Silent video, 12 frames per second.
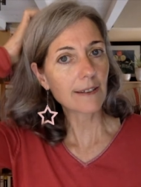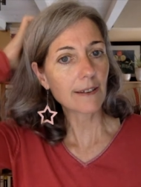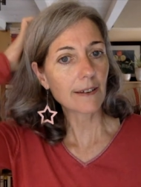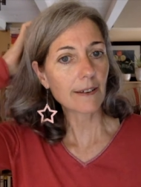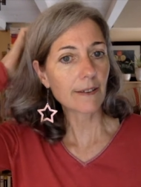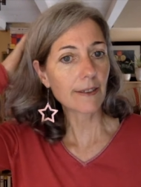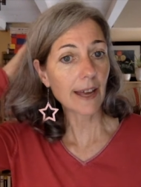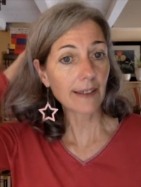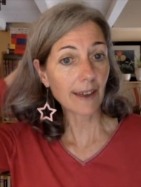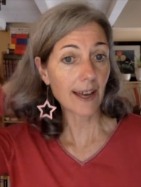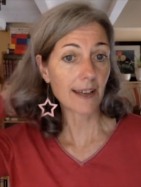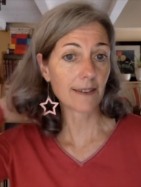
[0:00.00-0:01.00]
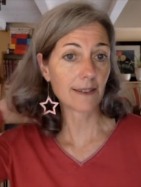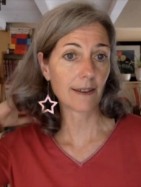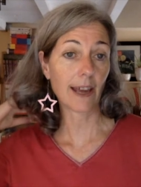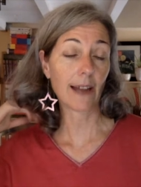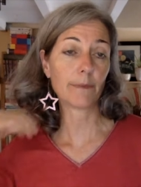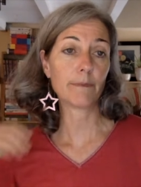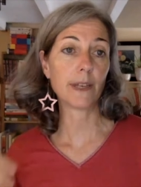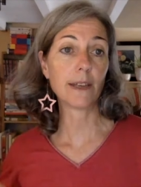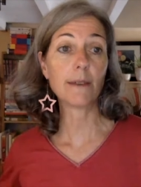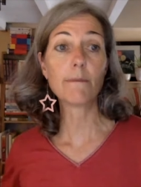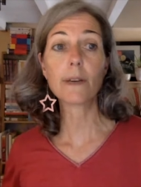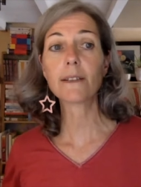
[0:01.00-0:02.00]
And that has helped
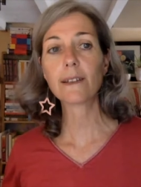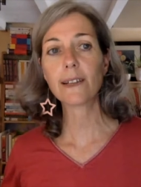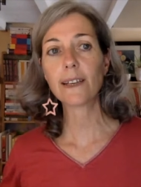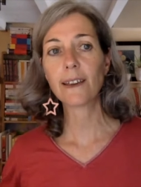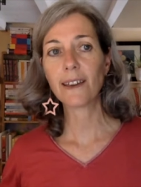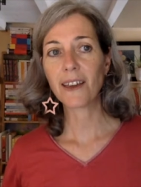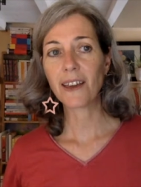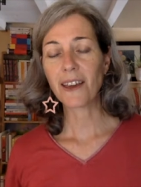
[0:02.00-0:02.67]
me immensely